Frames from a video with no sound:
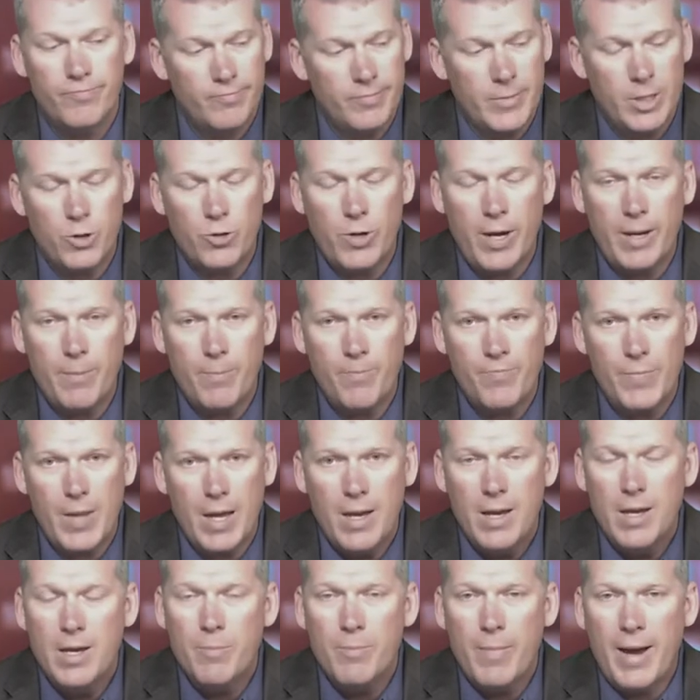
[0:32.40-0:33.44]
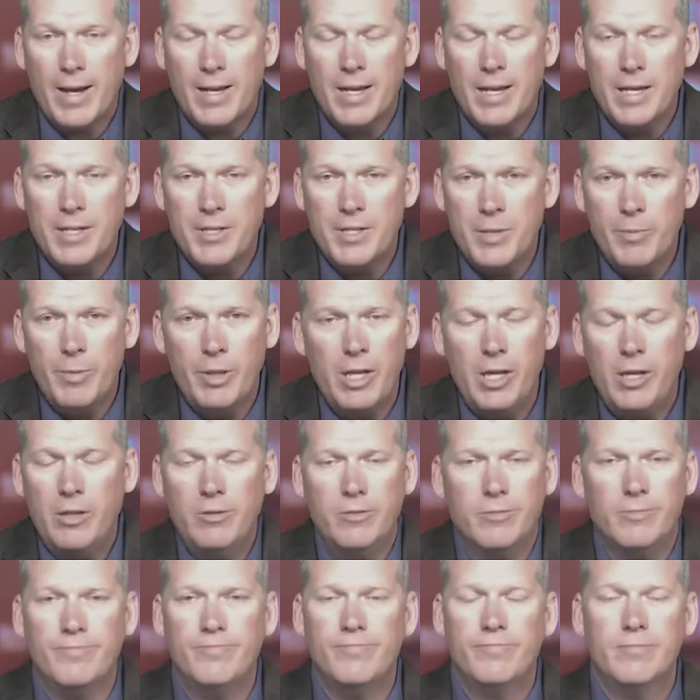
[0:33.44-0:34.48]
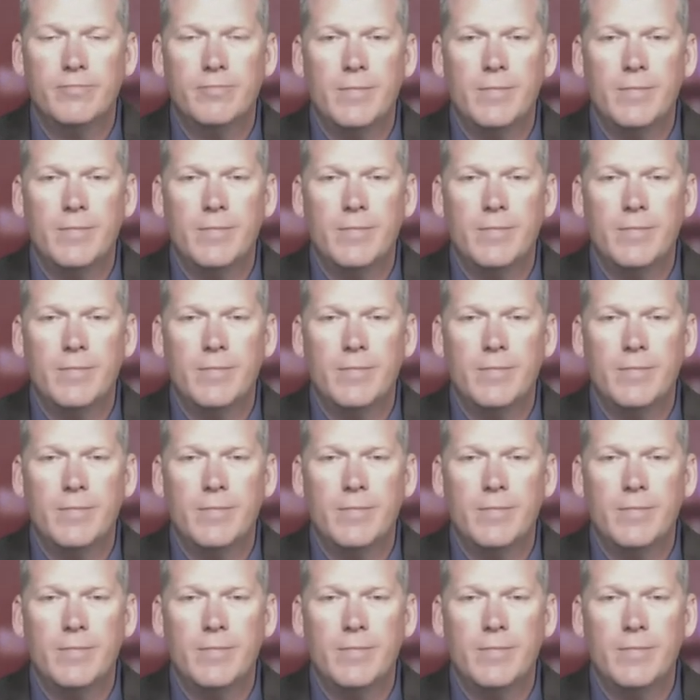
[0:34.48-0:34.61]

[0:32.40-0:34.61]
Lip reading: That's right, magnesium alone,